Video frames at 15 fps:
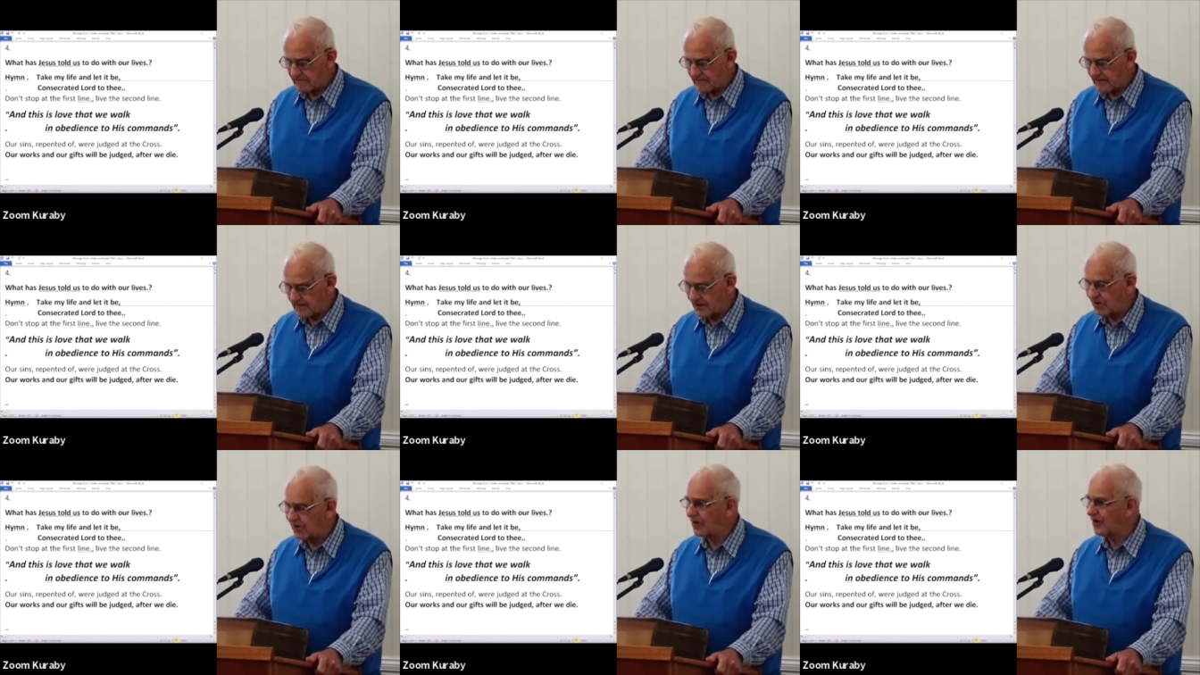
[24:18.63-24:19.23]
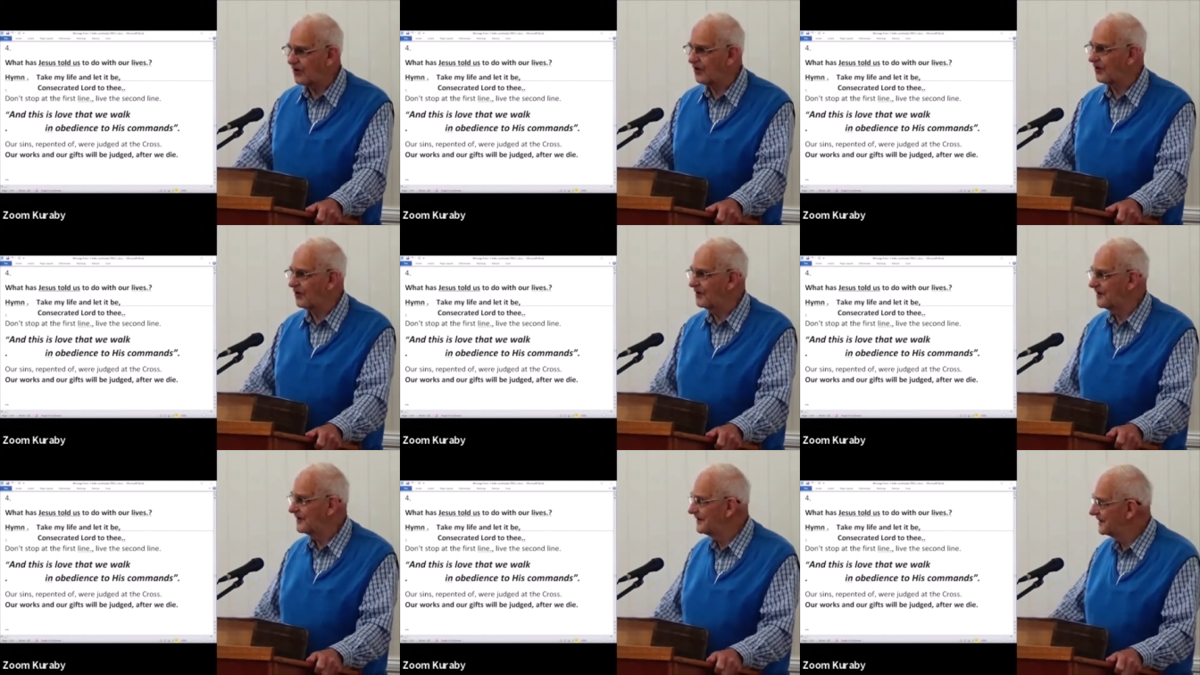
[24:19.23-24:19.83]
Or, oh,
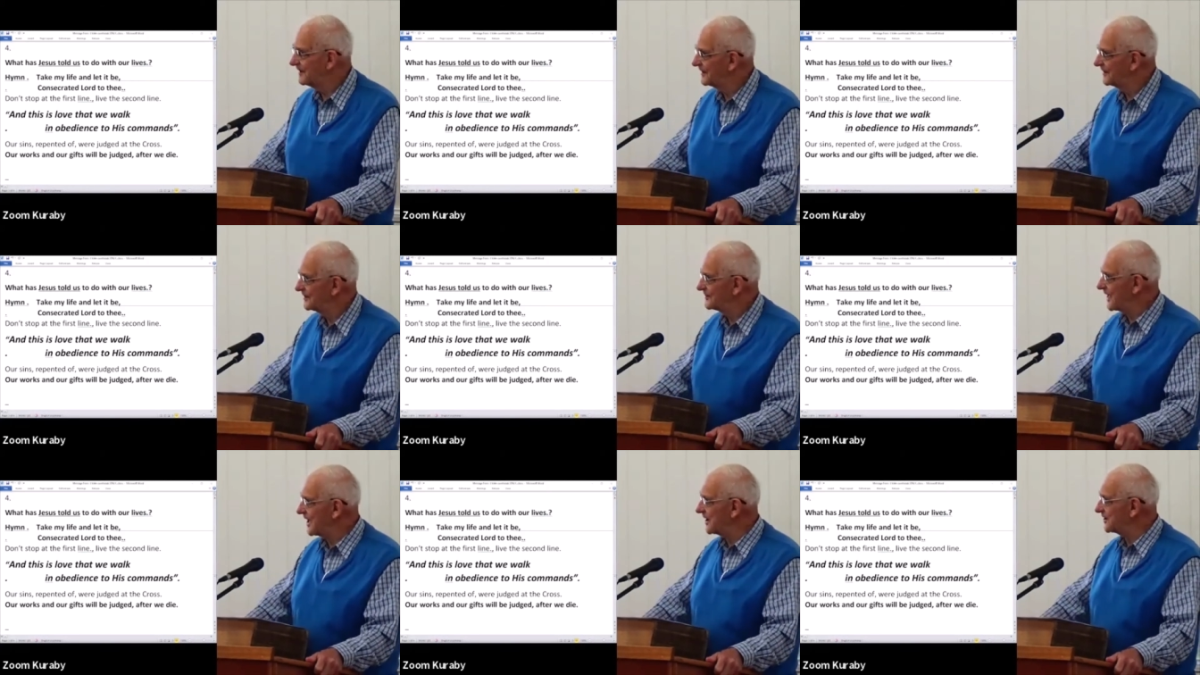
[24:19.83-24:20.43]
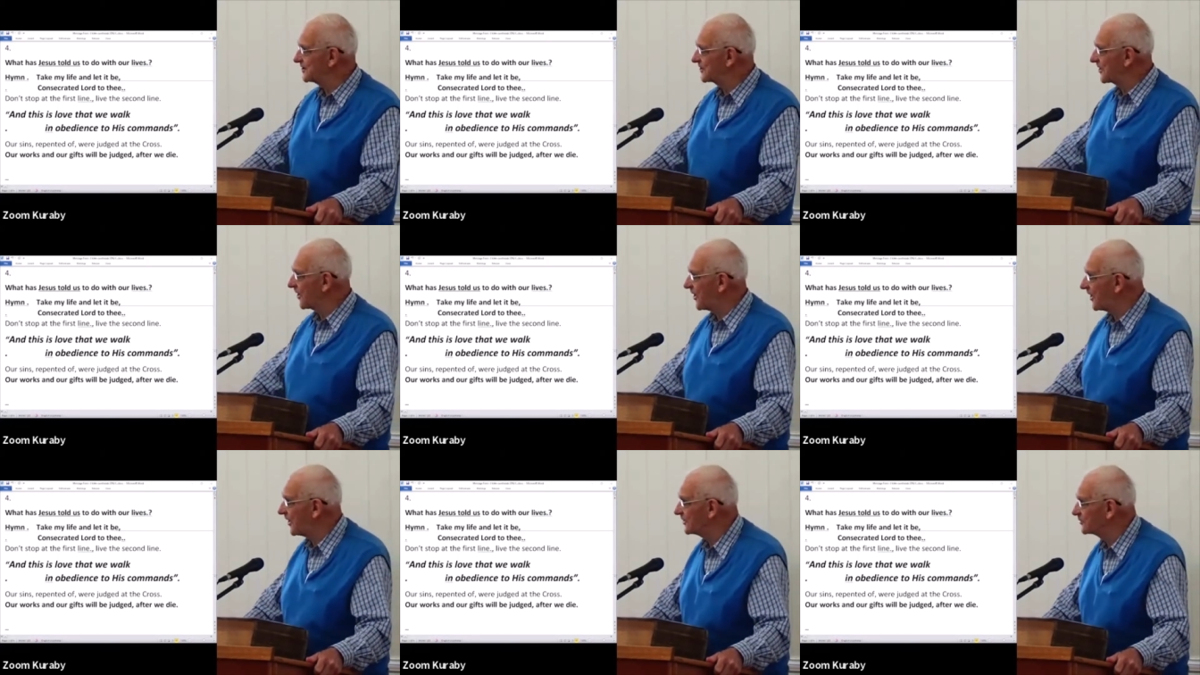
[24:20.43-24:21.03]
thank
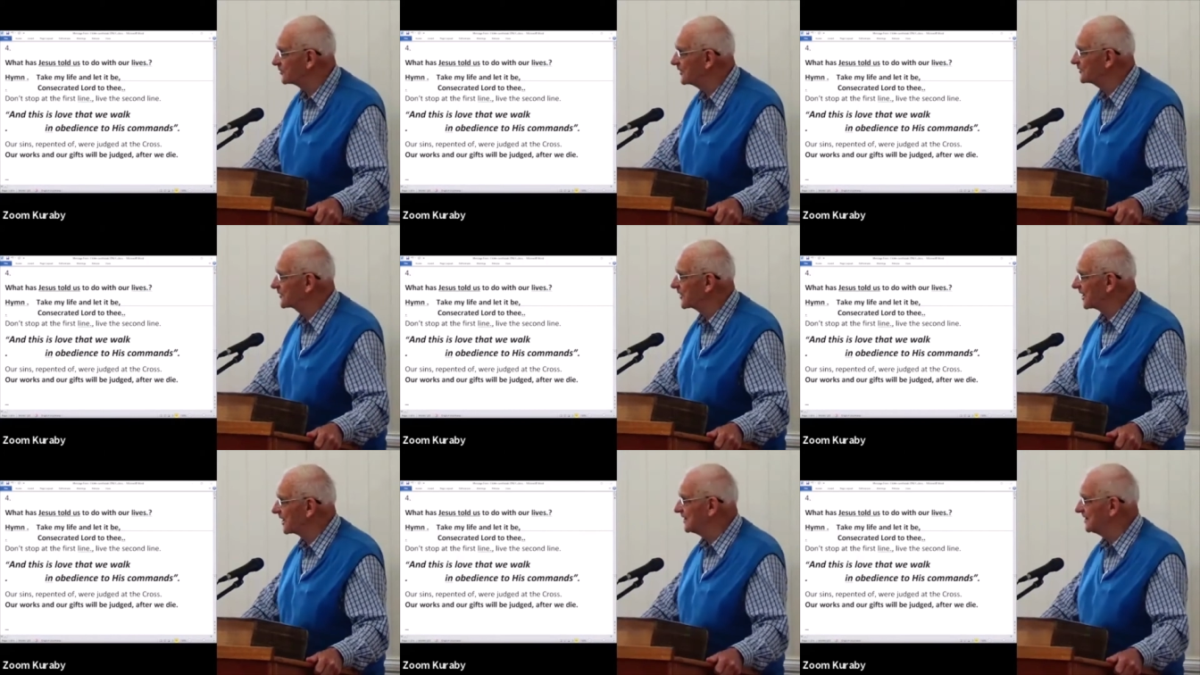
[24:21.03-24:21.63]
God we've got a,